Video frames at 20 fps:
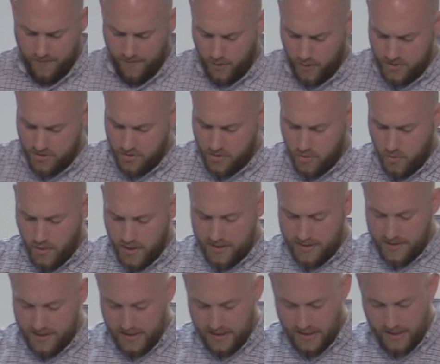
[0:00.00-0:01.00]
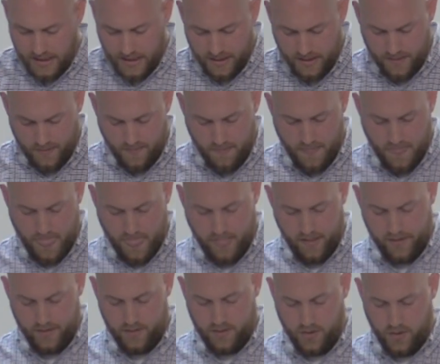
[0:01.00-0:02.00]
Verse 22.
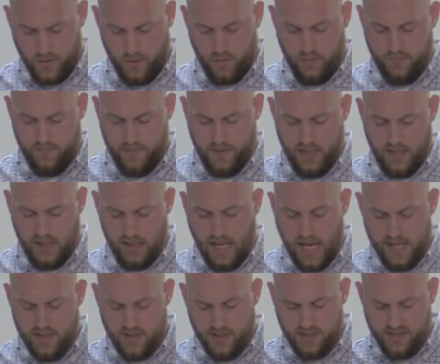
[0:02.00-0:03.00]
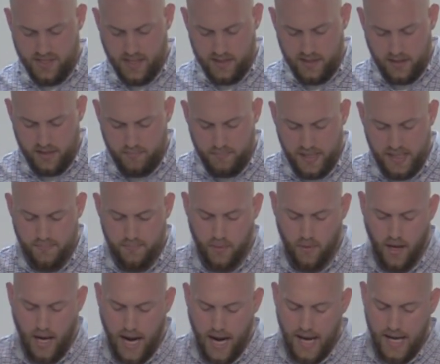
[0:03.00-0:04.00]
Then Elijah said to the
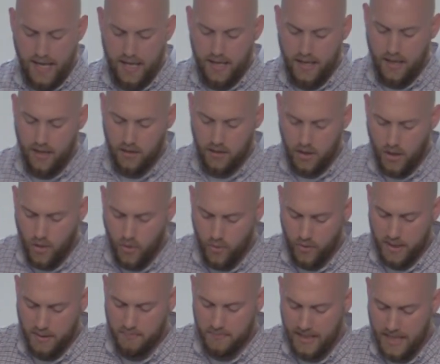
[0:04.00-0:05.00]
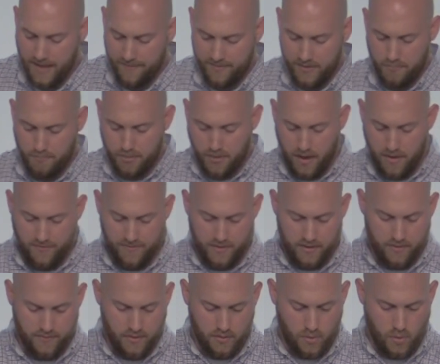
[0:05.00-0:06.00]
people, I alone am left a
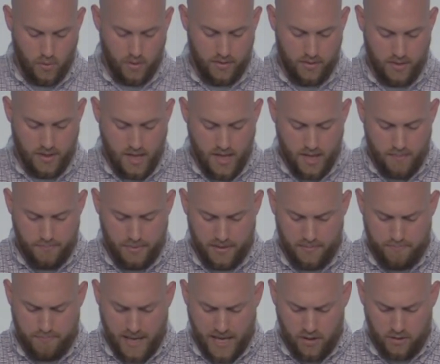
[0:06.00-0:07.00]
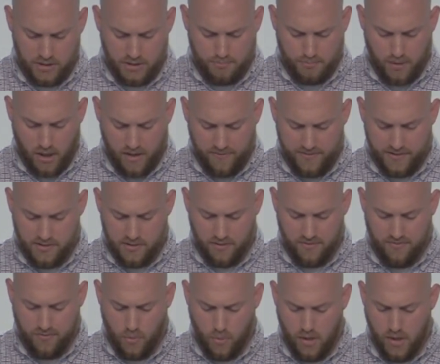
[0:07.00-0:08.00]
prophet of the Lord, but Baal's prophets
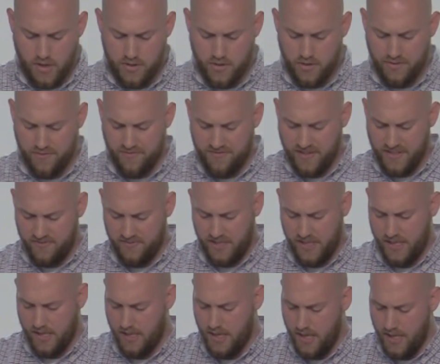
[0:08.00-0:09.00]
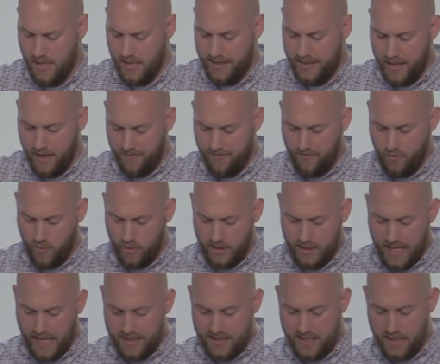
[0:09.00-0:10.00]
are 450.
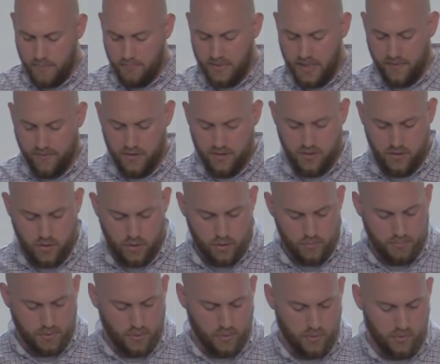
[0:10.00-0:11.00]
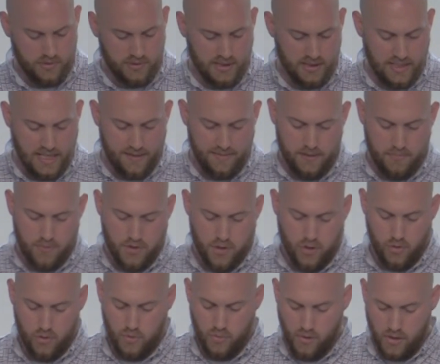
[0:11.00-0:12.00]
Therefore, let them give us two bulls and let them
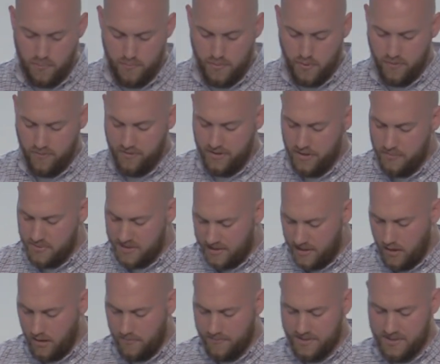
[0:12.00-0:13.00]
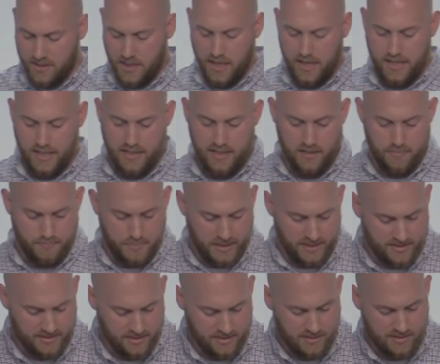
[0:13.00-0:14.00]
choose one bull for themselves, cut it into
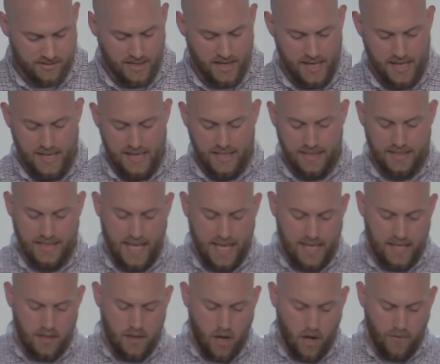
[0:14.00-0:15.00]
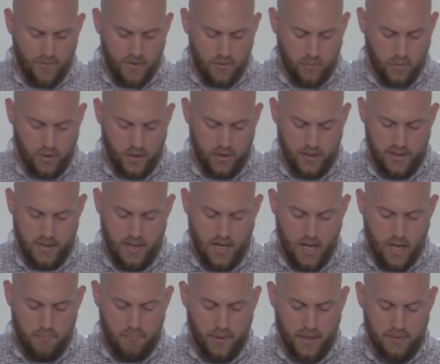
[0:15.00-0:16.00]
pieces, lay it on the wood,
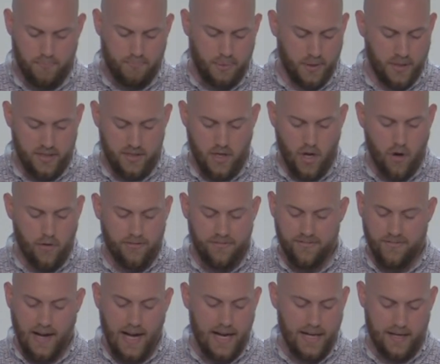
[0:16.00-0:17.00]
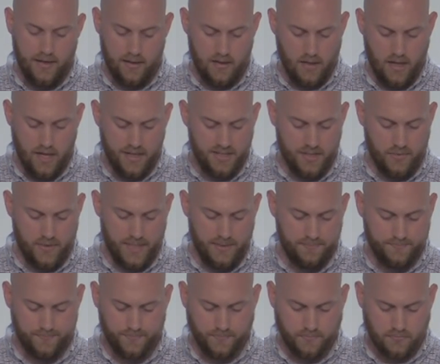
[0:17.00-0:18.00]
but put no fire under
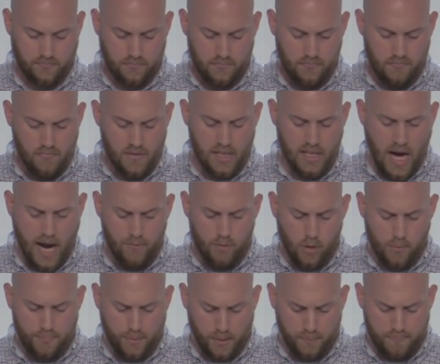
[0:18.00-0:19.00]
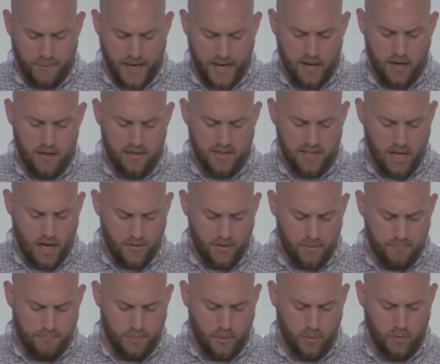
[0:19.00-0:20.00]
it. And I will prepare the
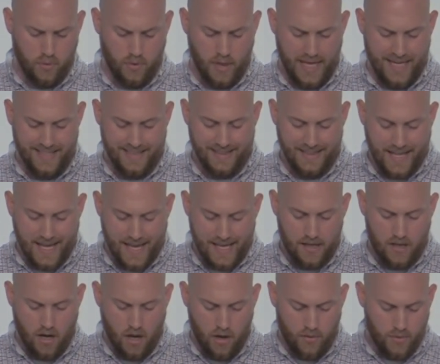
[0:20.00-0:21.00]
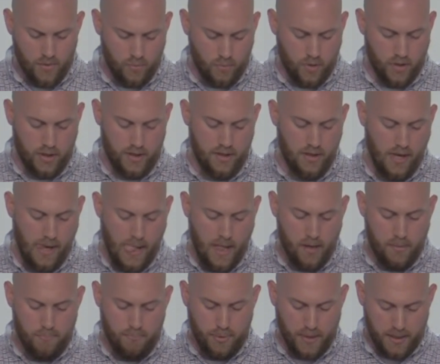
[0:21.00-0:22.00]
other bull and lay it on the wood,
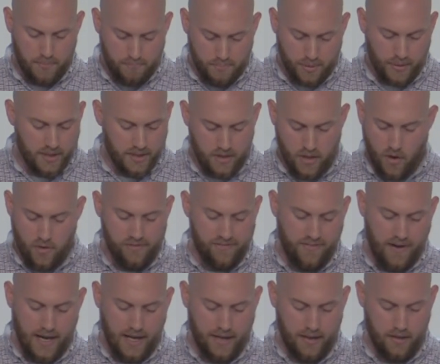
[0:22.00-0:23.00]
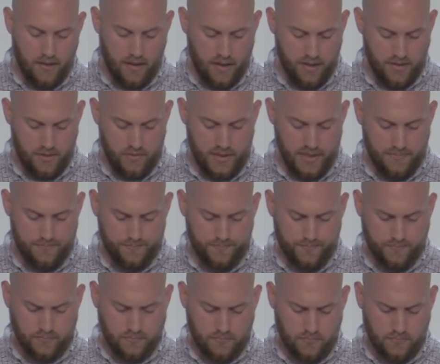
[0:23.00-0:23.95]
but put no fire under it.